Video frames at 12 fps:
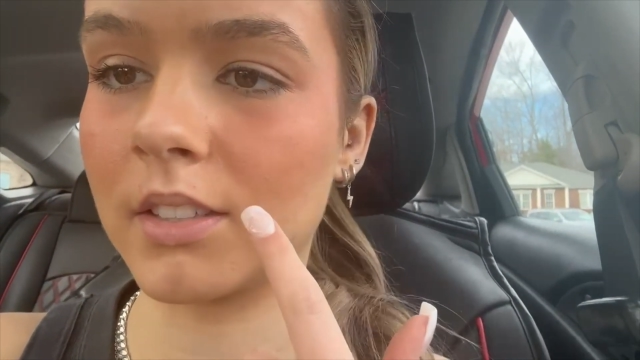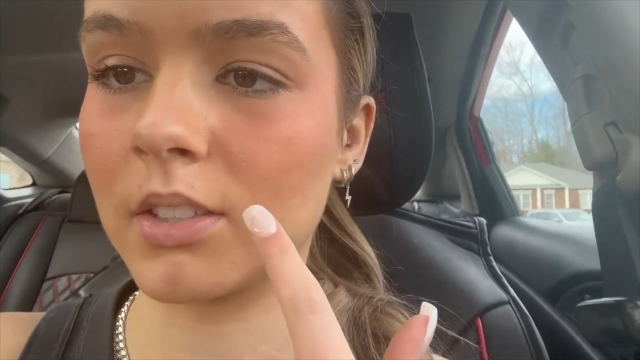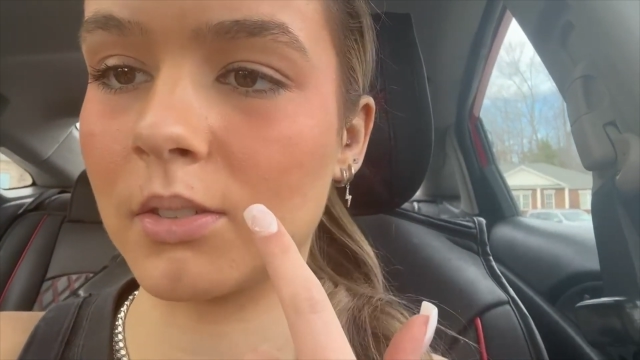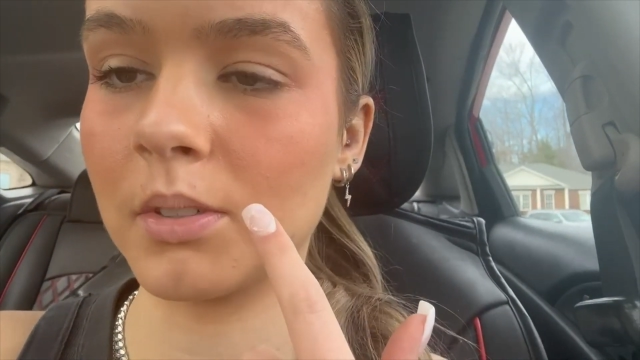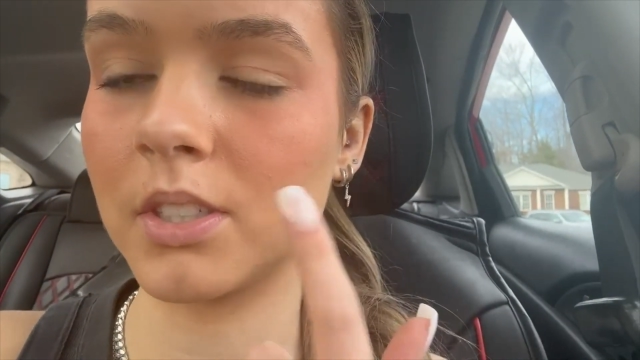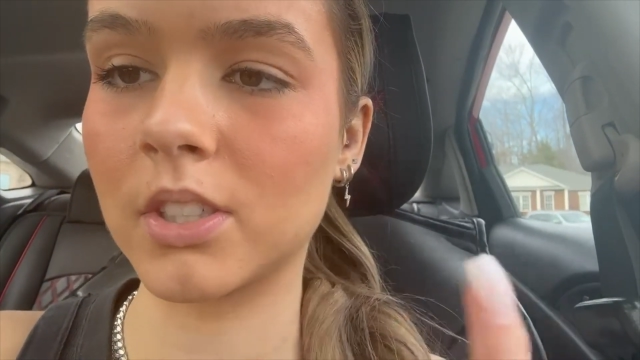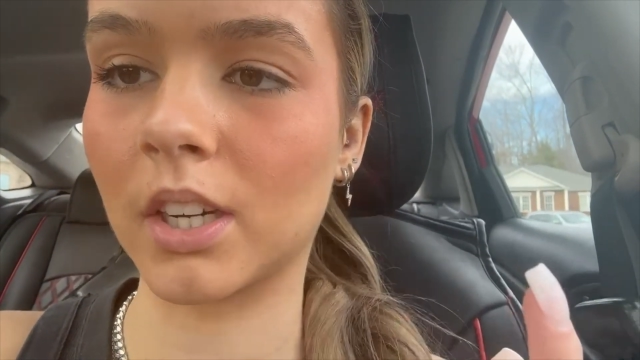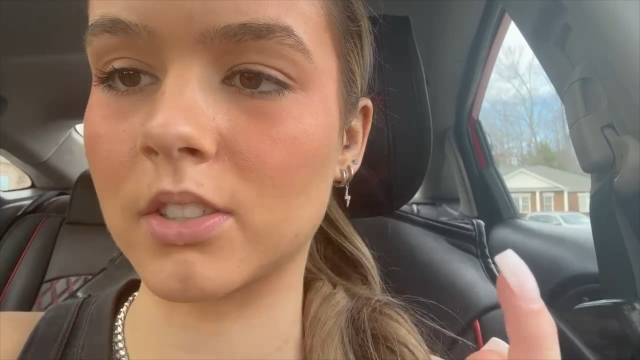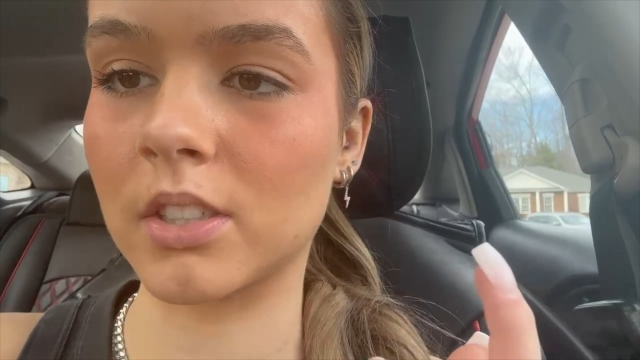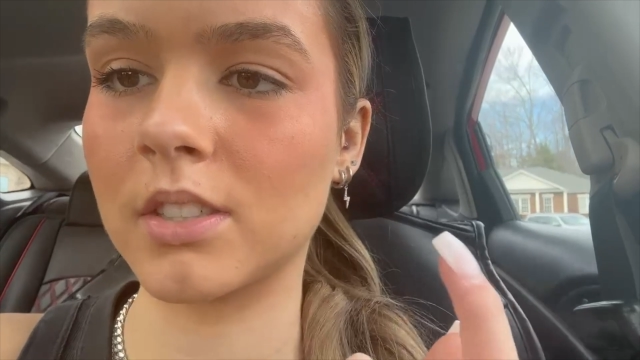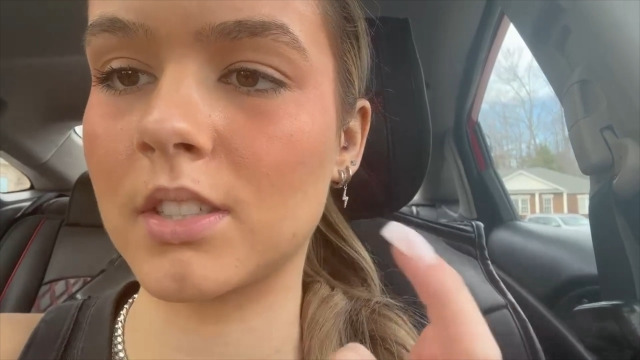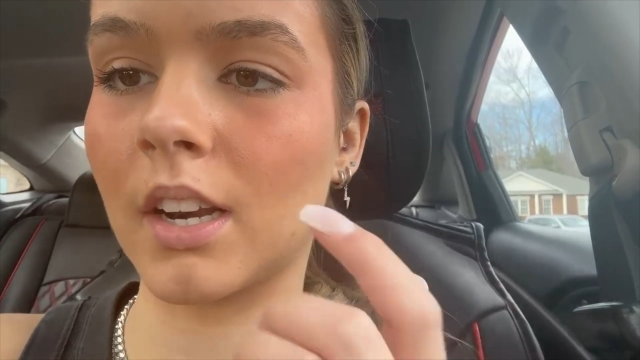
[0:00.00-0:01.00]
2
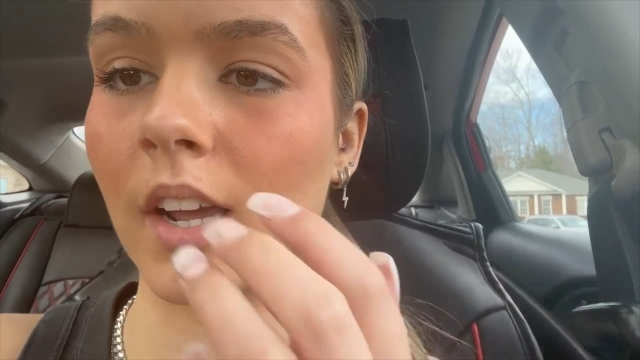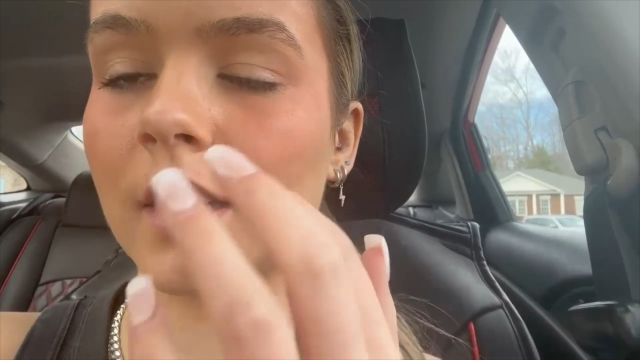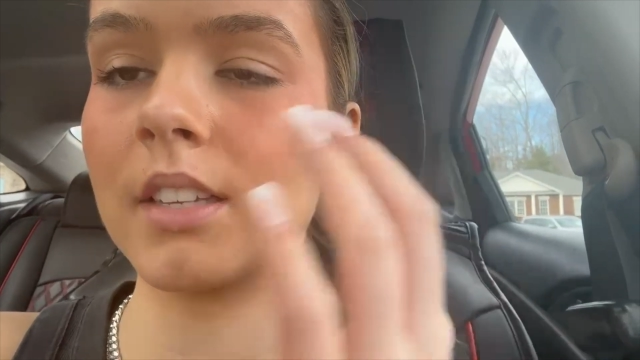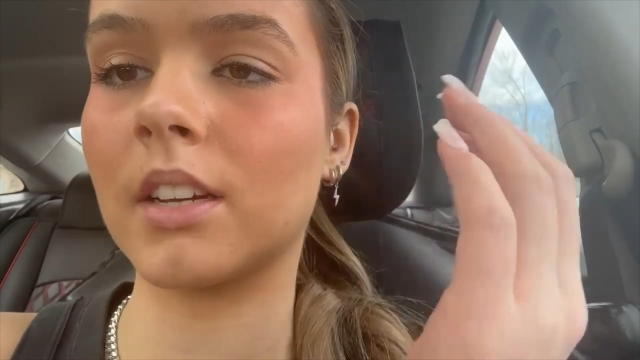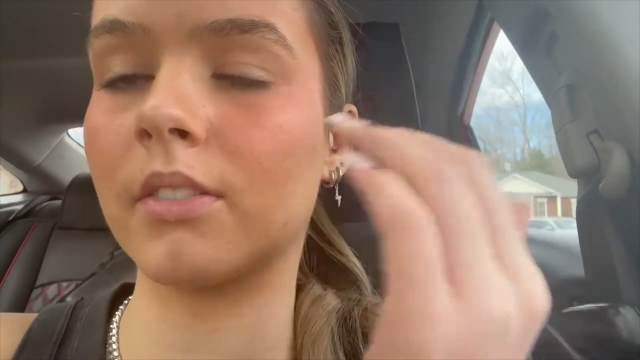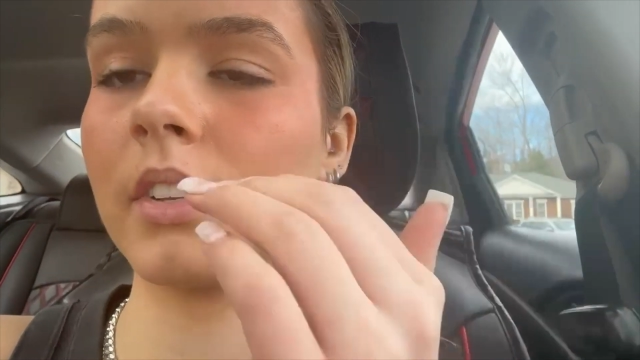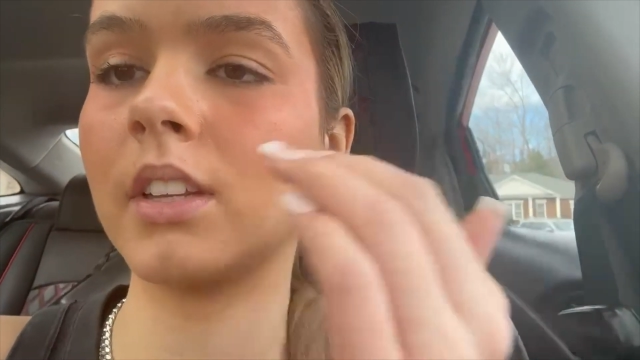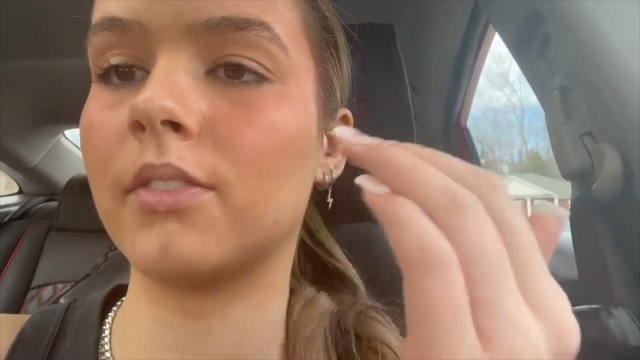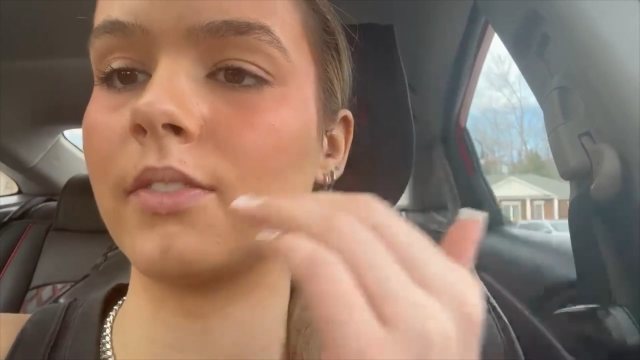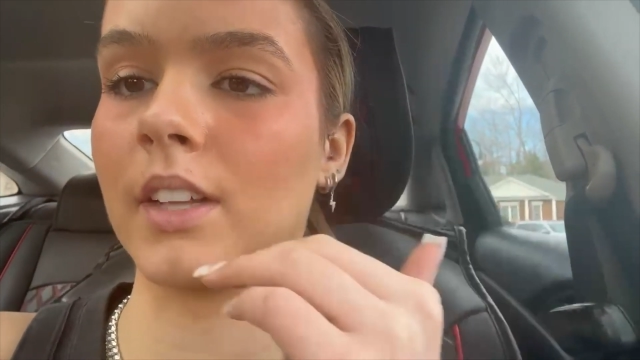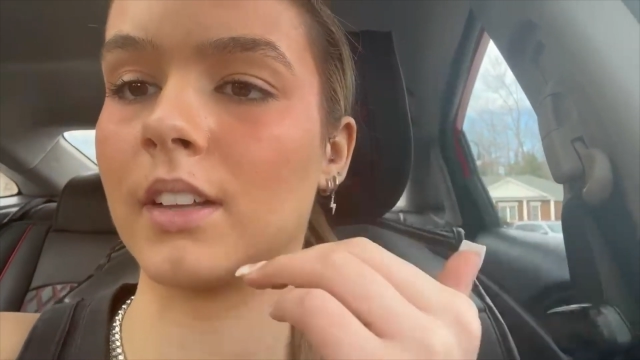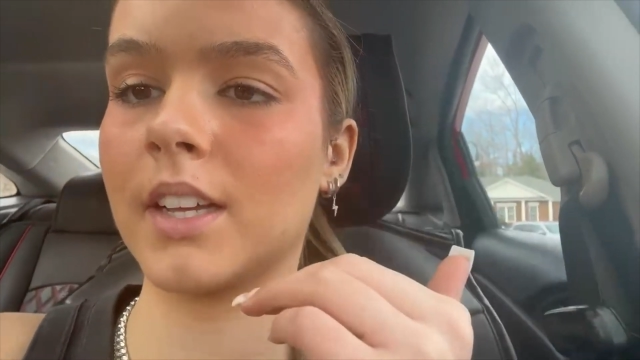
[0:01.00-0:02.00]
injections, and I can definitely
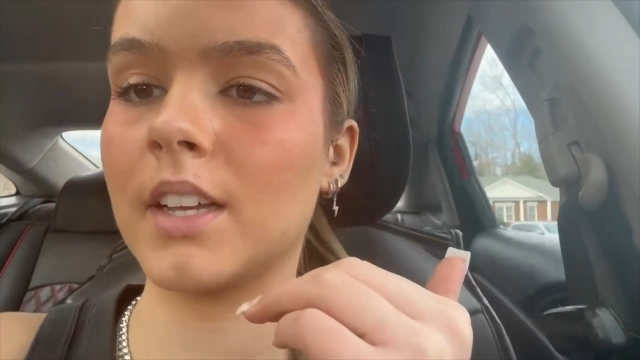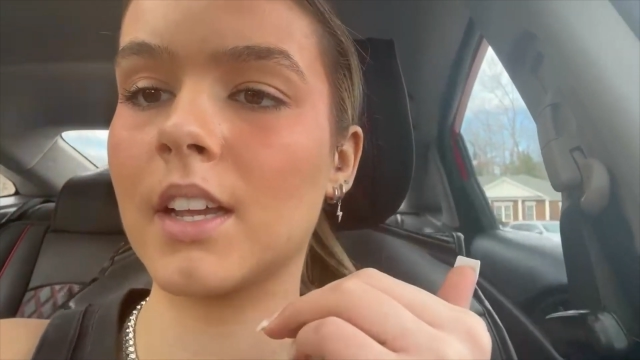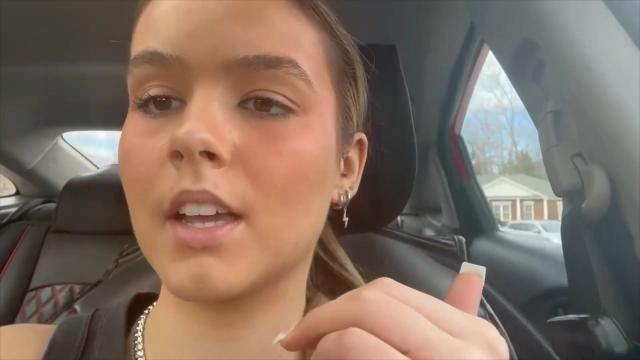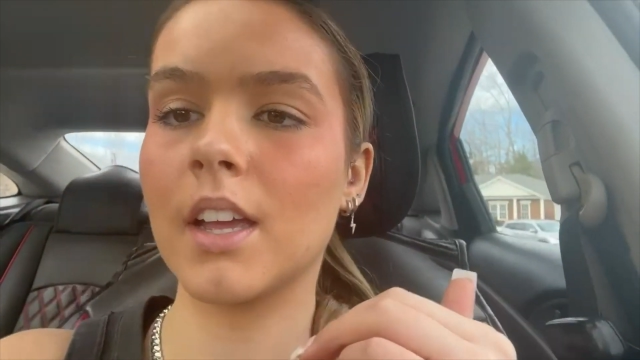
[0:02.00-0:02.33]
feel it.